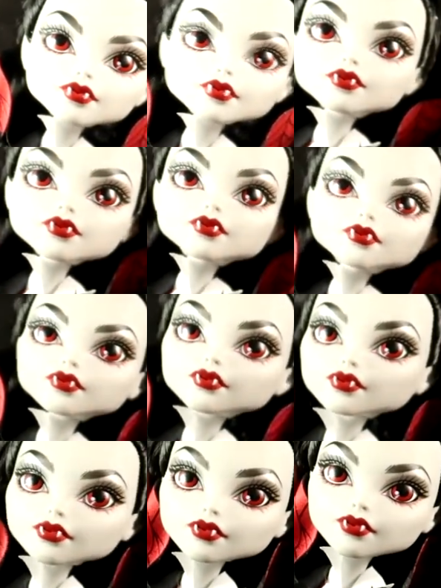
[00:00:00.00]
And then
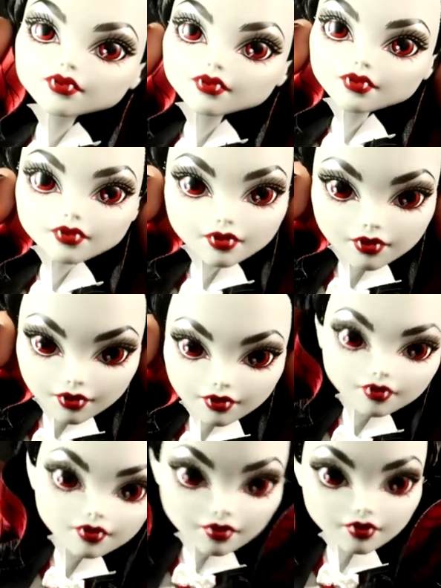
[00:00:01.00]
finally, here is
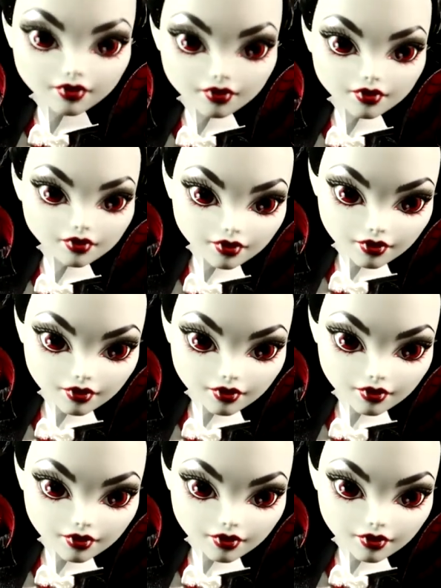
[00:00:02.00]
Dracula.